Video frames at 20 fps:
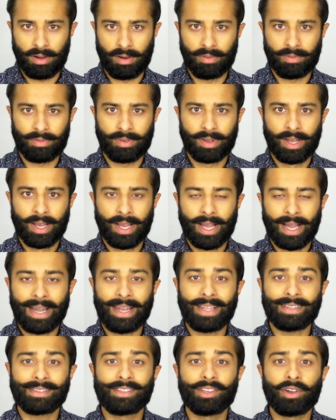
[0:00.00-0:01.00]
of,
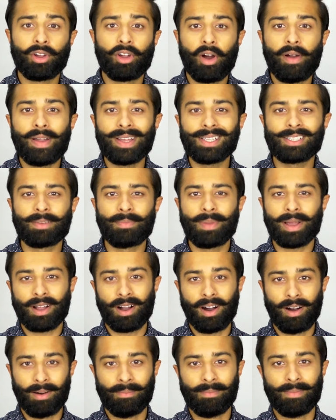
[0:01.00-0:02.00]
and it's you're going to
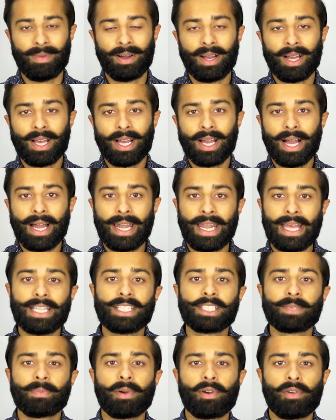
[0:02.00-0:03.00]
become an
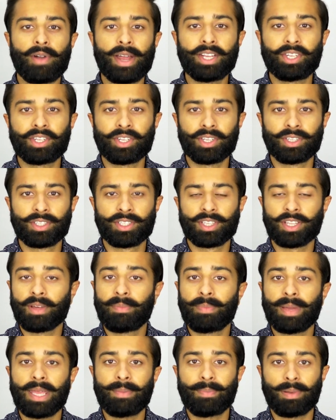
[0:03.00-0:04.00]
inspiration to
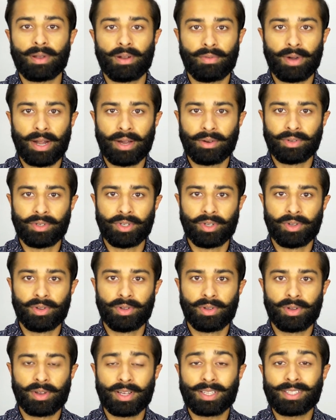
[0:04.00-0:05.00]
the people around you.
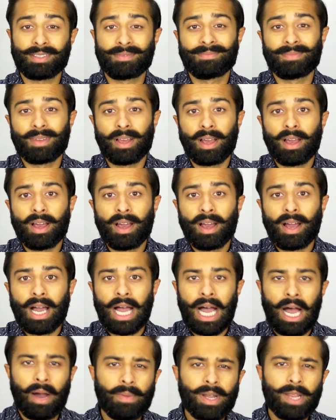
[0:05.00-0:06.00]
Because
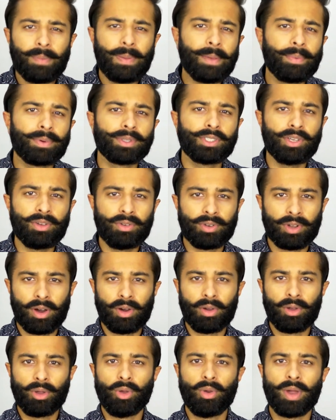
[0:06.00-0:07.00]
how many people do you
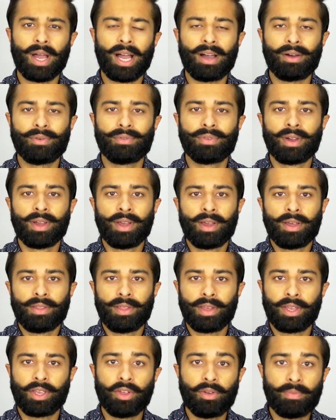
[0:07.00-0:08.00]
know who have
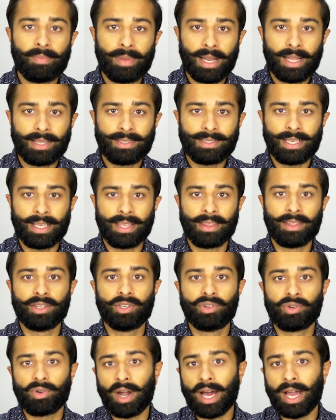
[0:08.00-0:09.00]
the humility, the
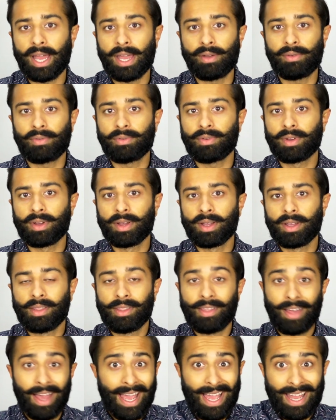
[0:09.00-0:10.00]
drive,
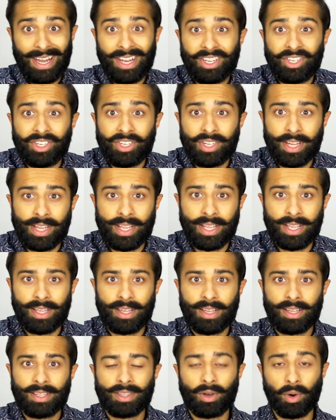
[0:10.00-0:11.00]
the energy,
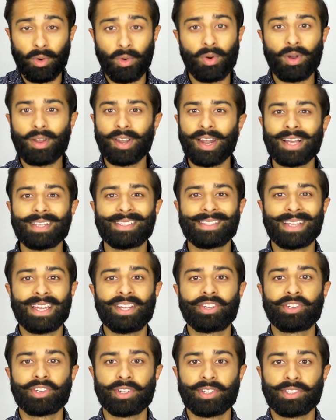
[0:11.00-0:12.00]
the
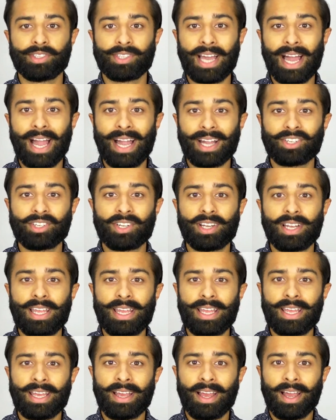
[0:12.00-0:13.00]
organization to
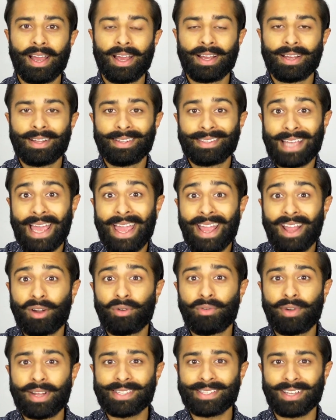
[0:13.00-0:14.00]
actually take
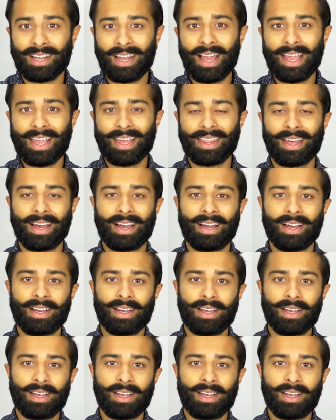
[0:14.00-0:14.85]
a risk like that?